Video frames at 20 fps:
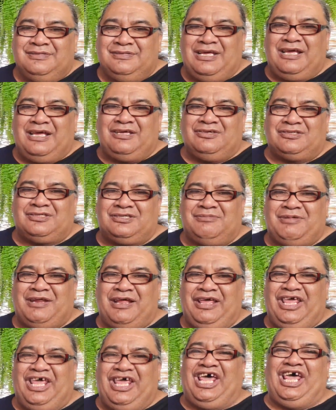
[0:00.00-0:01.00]
Yeah, yours
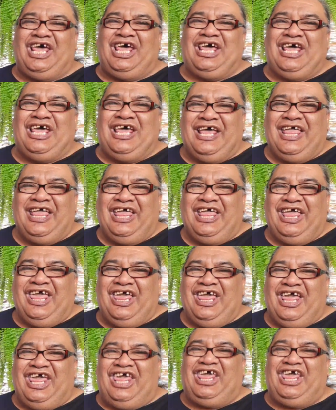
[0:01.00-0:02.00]
are
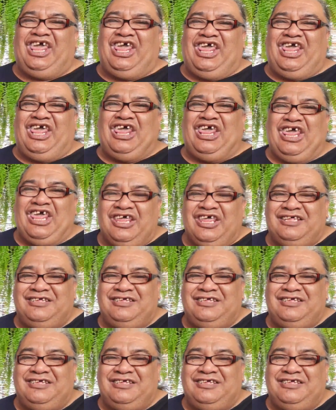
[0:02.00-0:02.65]
like,